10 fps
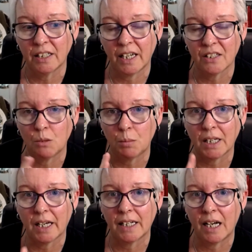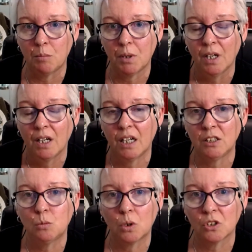It has to be cut up
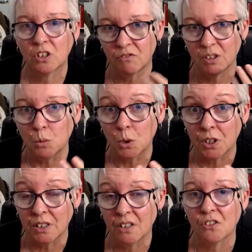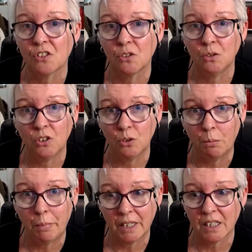and you want it reworded to suit
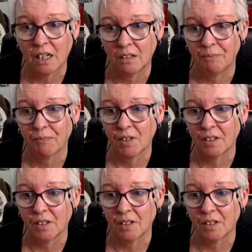you better.